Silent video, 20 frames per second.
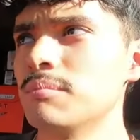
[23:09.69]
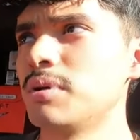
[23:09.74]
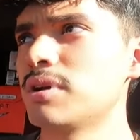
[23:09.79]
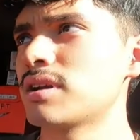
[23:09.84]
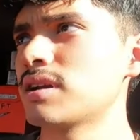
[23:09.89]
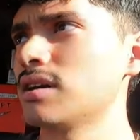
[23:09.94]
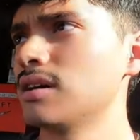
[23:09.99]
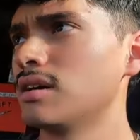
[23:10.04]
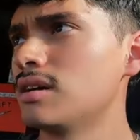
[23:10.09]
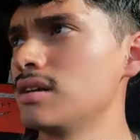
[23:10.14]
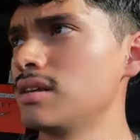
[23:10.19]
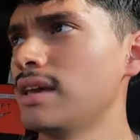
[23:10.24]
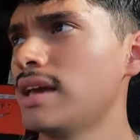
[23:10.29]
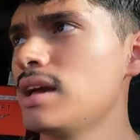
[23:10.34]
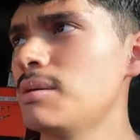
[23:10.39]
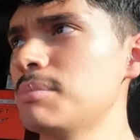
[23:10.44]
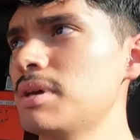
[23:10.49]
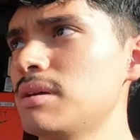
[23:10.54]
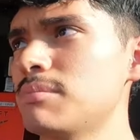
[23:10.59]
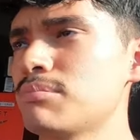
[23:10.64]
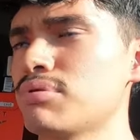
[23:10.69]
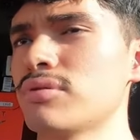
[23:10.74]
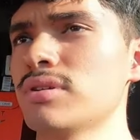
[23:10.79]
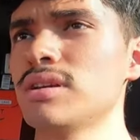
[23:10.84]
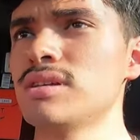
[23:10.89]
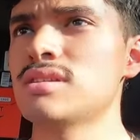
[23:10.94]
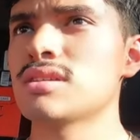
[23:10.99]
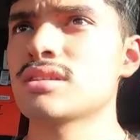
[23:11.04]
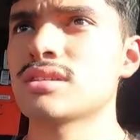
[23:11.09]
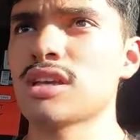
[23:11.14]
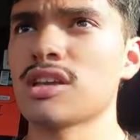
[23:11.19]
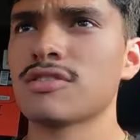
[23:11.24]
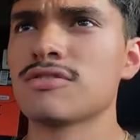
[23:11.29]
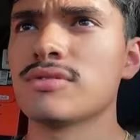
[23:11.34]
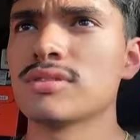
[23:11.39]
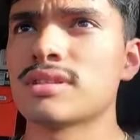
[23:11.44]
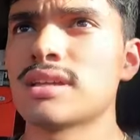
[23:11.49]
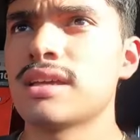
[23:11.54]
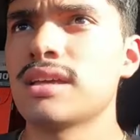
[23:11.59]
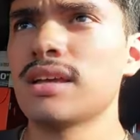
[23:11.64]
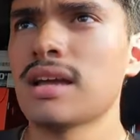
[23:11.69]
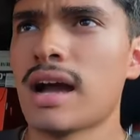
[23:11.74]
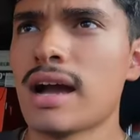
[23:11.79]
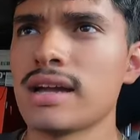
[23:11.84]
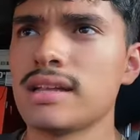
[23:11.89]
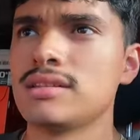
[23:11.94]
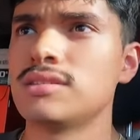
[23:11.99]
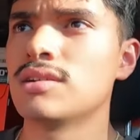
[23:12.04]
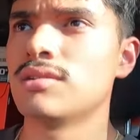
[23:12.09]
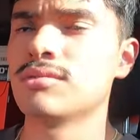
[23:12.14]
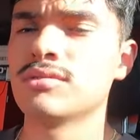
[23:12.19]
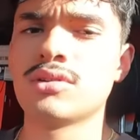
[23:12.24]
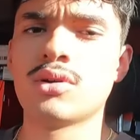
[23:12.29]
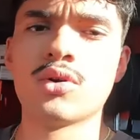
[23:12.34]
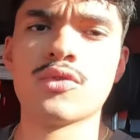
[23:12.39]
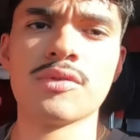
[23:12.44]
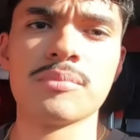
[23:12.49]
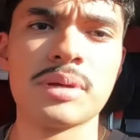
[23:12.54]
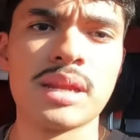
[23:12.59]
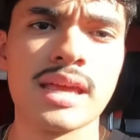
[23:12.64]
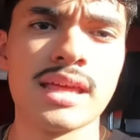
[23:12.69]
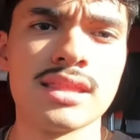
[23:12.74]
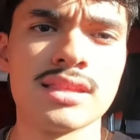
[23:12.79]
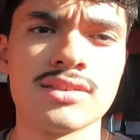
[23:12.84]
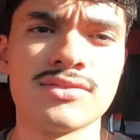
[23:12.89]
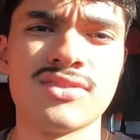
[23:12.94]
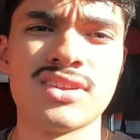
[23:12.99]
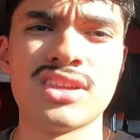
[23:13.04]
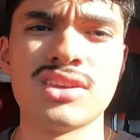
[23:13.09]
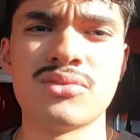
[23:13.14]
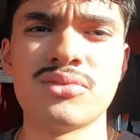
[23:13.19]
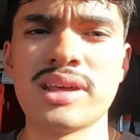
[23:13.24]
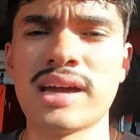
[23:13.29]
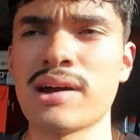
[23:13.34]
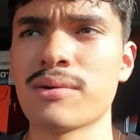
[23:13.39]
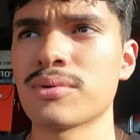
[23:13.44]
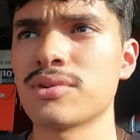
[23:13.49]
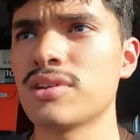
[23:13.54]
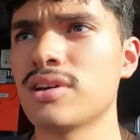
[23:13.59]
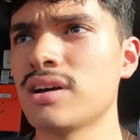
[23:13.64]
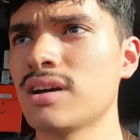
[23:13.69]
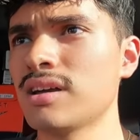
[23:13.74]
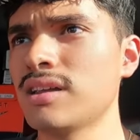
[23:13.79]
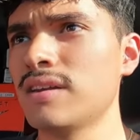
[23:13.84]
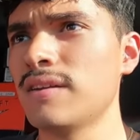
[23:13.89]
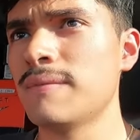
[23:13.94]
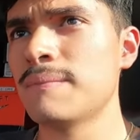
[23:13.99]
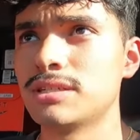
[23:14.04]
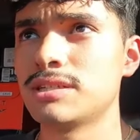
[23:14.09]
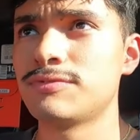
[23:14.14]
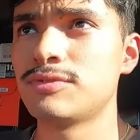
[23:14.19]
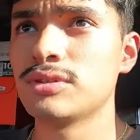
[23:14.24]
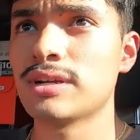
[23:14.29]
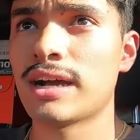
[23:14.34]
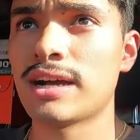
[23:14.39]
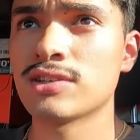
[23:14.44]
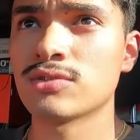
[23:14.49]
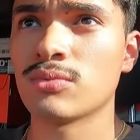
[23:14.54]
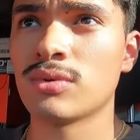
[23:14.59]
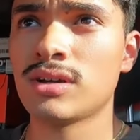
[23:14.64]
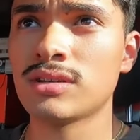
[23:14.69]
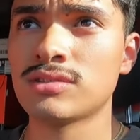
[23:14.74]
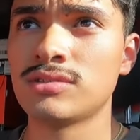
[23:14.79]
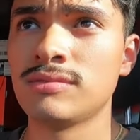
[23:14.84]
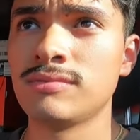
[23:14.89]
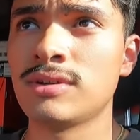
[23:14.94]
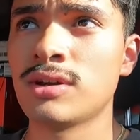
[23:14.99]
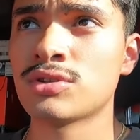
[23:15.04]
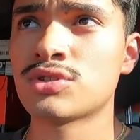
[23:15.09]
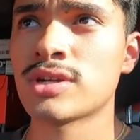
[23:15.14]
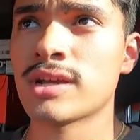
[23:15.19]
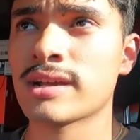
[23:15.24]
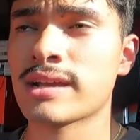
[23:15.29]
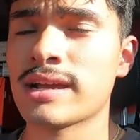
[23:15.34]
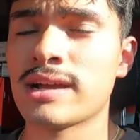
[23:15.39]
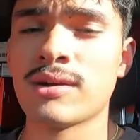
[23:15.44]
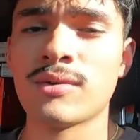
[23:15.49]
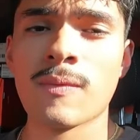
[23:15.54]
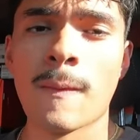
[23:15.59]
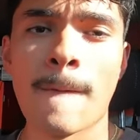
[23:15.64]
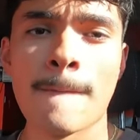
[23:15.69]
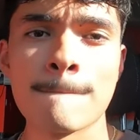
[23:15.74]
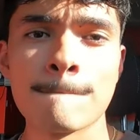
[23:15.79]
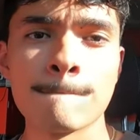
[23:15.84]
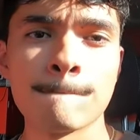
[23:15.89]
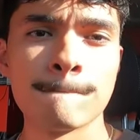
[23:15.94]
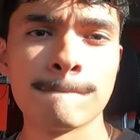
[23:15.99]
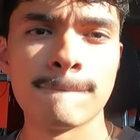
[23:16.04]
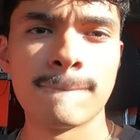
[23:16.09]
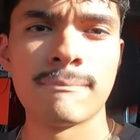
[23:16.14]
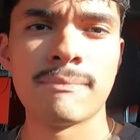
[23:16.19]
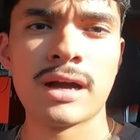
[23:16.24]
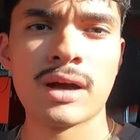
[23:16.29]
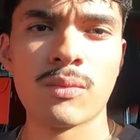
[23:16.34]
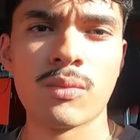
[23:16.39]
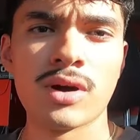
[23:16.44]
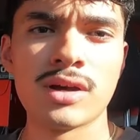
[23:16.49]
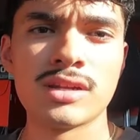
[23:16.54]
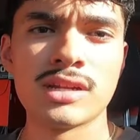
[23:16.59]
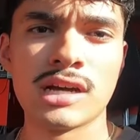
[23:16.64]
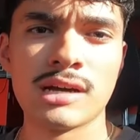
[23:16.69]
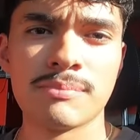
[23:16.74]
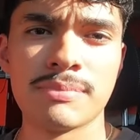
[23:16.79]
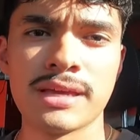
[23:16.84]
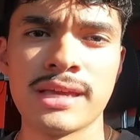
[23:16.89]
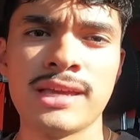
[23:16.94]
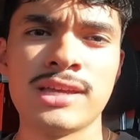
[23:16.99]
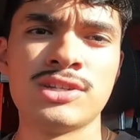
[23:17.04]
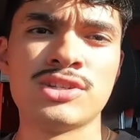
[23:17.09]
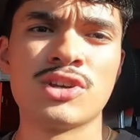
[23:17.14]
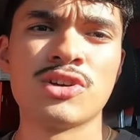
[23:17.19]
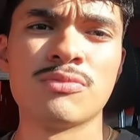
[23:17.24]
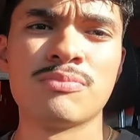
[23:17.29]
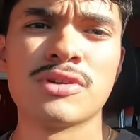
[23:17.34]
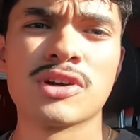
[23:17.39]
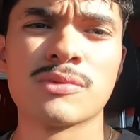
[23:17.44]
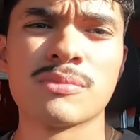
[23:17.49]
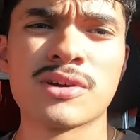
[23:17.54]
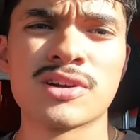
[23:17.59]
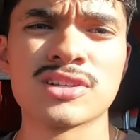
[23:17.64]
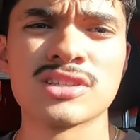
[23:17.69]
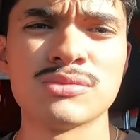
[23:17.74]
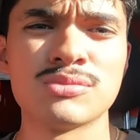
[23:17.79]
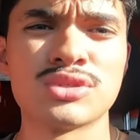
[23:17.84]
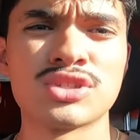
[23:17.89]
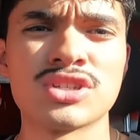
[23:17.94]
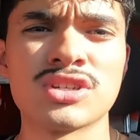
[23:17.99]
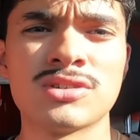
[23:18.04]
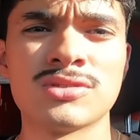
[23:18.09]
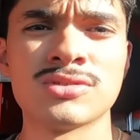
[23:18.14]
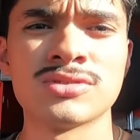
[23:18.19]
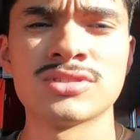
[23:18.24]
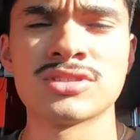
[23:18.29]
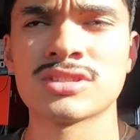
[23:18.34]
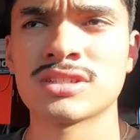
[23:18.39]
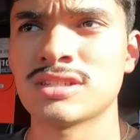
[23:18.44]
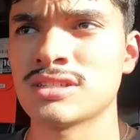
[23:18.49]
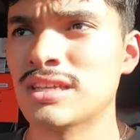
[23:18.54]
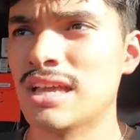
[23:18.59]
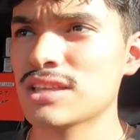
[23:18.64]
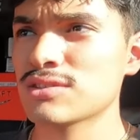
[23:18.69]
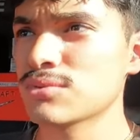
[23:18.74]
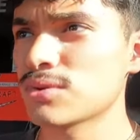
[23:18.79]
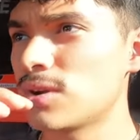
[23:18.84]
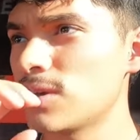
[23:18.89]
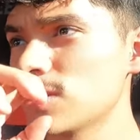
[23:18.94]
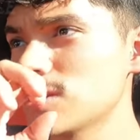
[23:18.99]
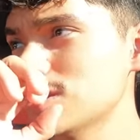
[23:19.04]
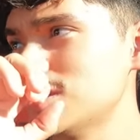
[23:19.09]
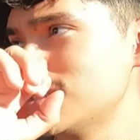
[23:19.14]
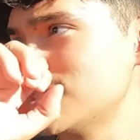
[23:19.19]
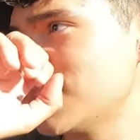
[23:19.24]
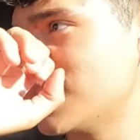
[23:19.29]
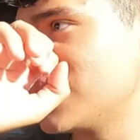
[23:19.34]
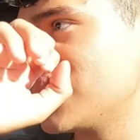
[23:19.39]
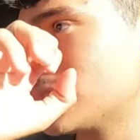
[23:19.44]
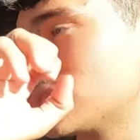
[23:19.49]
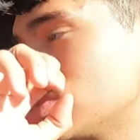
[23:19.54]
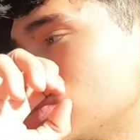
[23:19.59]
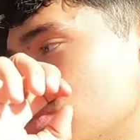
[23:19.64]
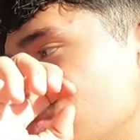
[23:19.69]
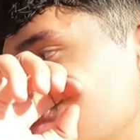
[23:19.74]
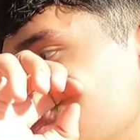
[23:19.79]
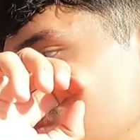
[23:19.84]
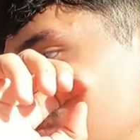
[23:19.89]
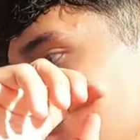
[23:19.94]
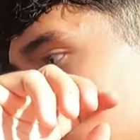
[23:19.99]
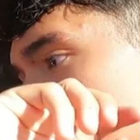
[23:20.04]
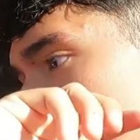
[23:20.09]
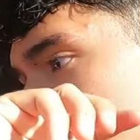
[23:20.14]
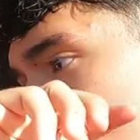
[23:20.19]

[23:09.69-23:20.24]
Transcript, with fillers: But uh, yeah, man, pretty successful day. I don't know if I'm gonna end this video now or not, but if you guys want to, go check out my whatnot page go bookmark some shows because that's where all this is getting sold to be